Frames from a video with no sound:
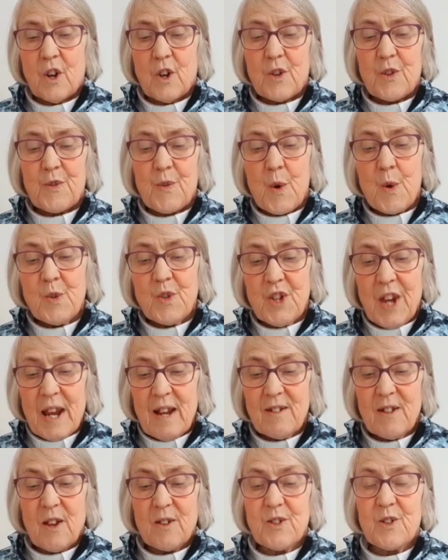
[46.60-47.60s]
through
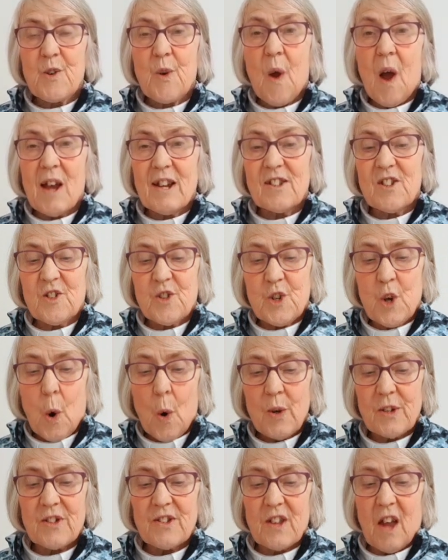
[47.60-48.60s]
Jesus Christ,
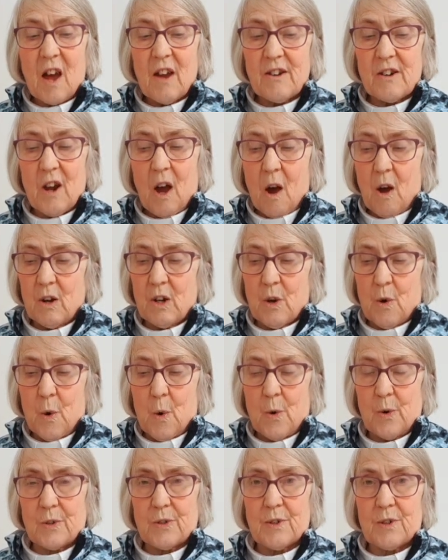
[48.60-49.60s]
your Son, our
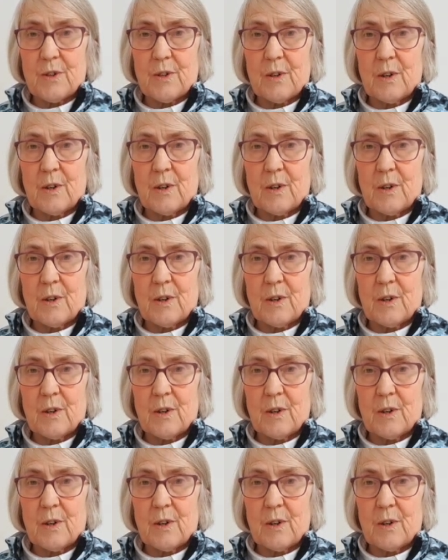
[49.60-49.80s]
Lord,